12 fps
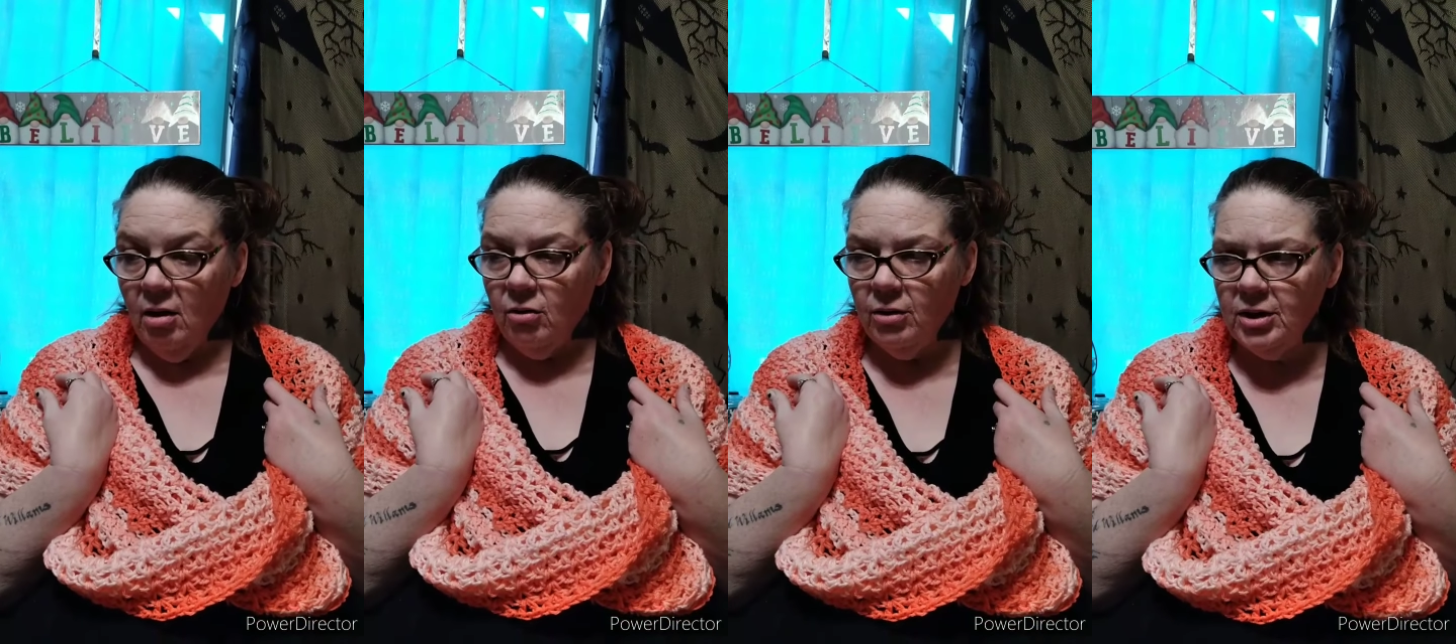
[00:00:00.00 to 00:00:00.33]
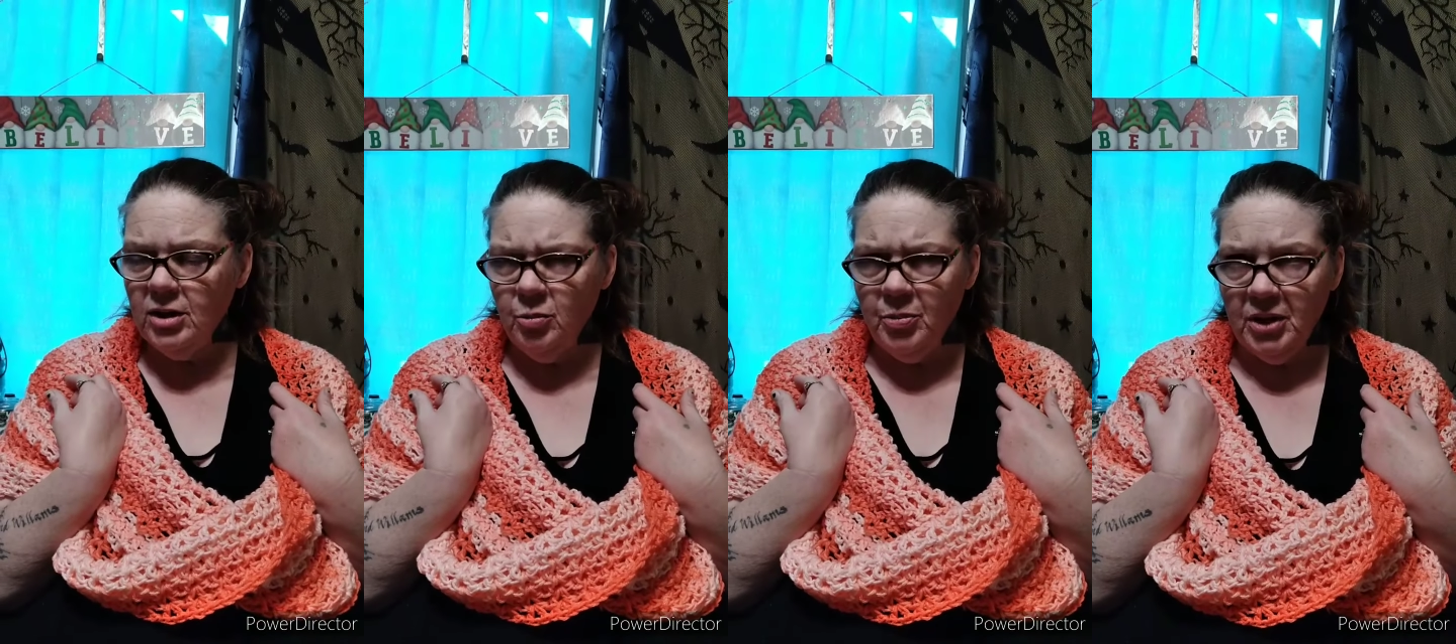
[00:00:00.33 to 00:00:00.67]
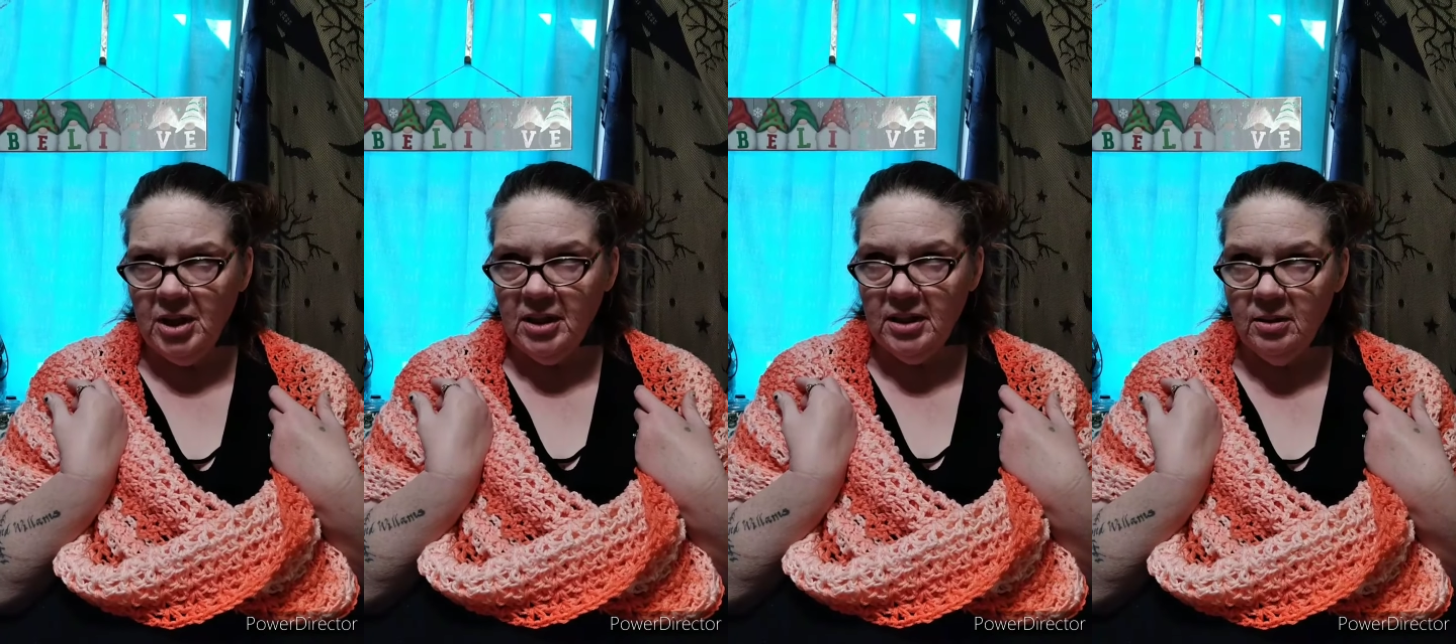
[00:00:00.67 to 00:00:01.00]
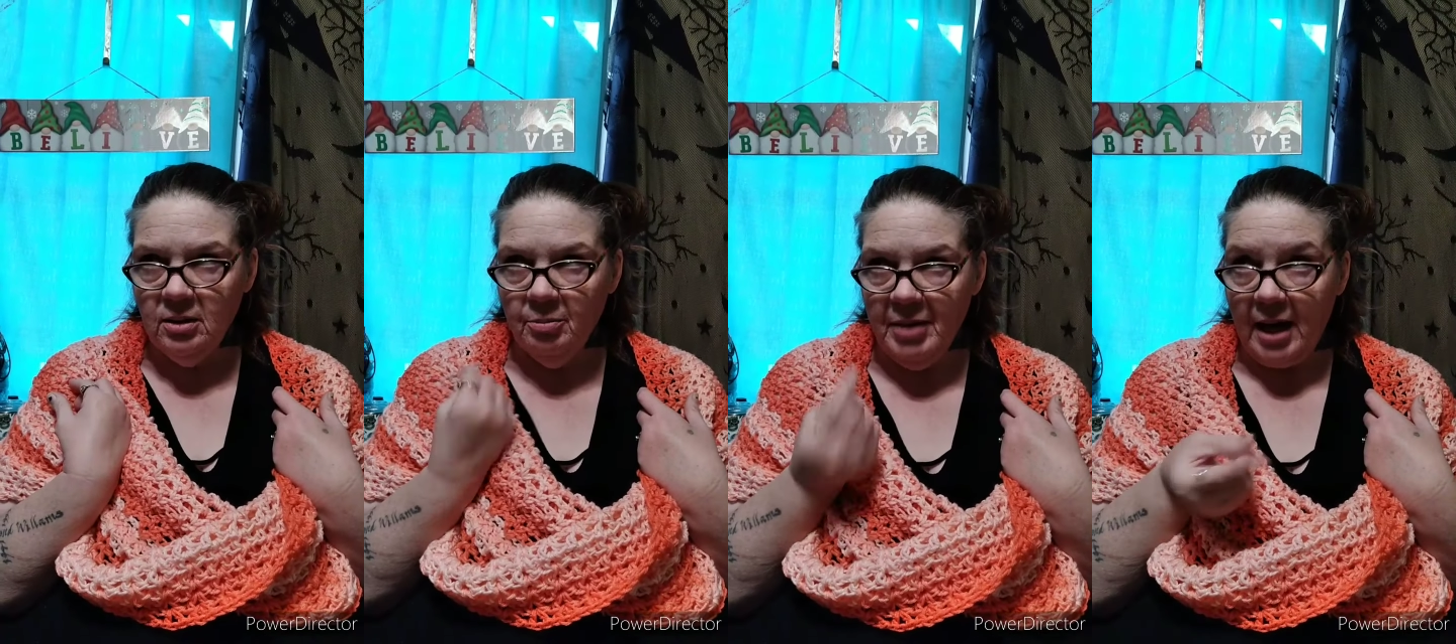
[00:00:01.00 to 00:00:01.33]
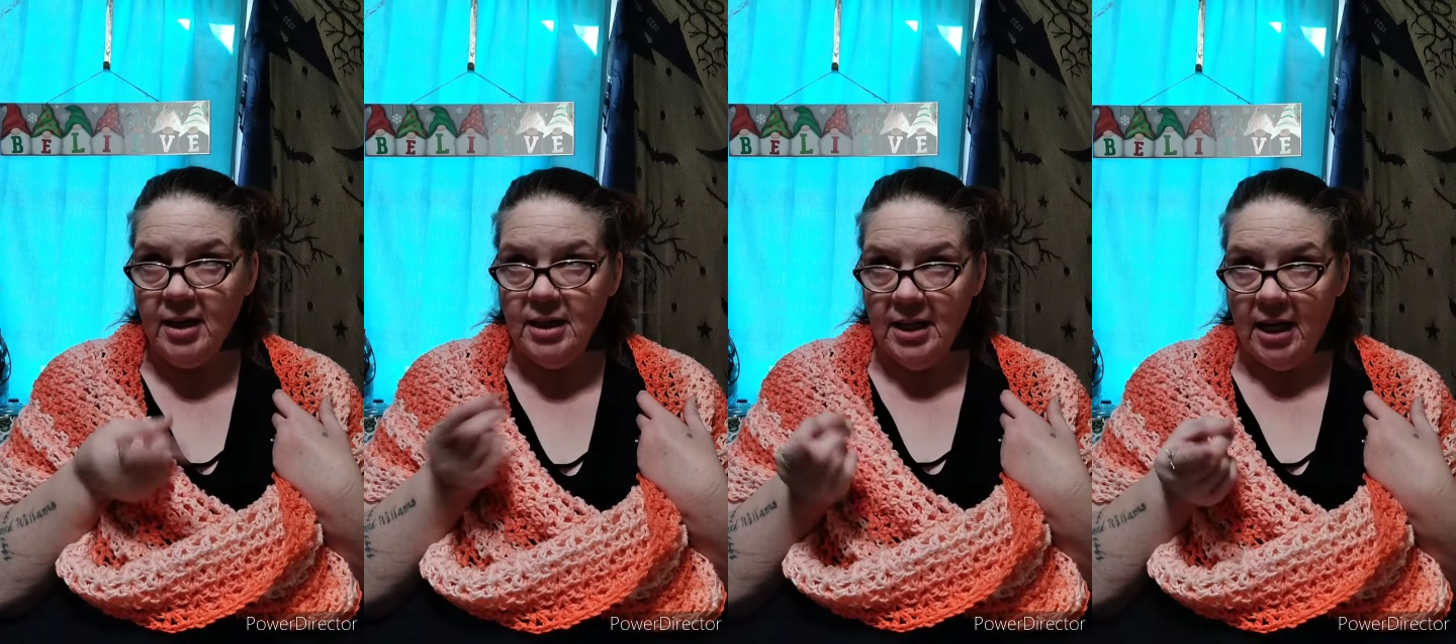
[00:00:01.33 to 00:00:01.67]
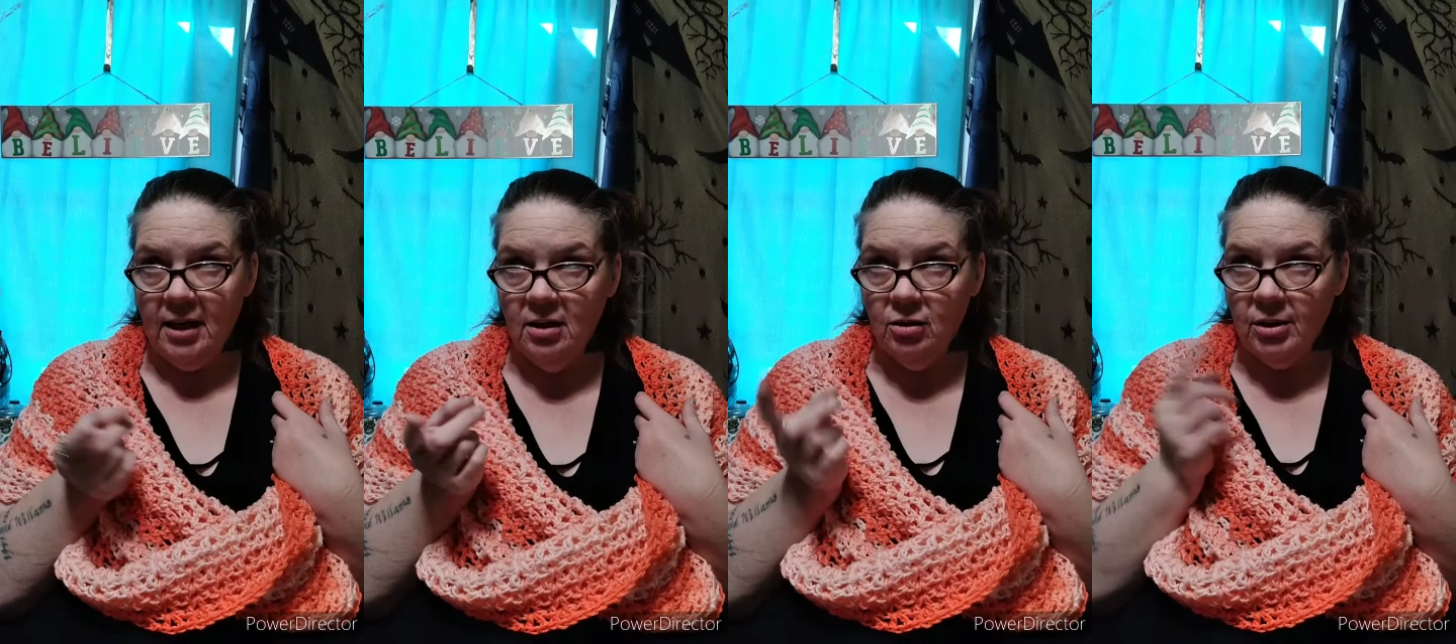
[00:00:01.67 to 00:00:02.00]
Crystal put this... Bag of Day.